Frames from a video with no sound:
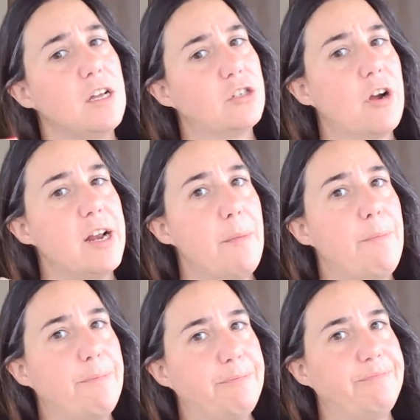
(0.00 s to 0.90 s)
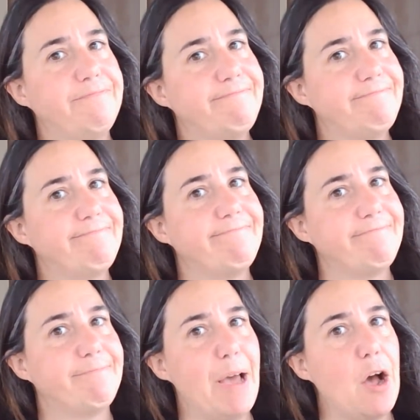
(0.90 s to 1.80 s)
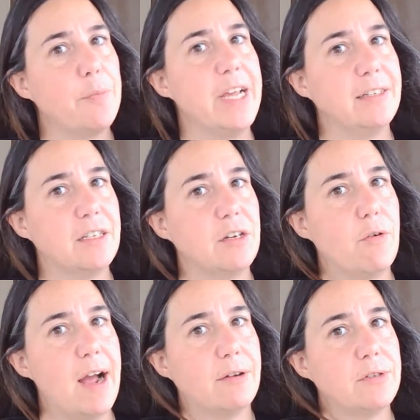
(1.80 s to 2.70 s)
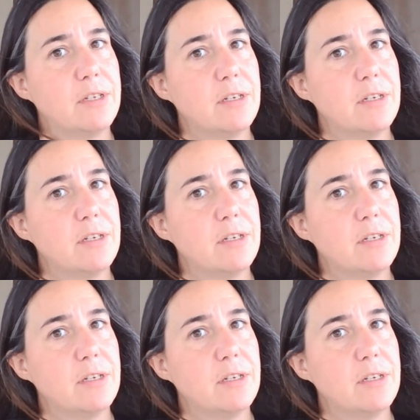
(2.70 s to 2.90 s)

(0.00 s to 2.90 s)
trying to pound me into the ground?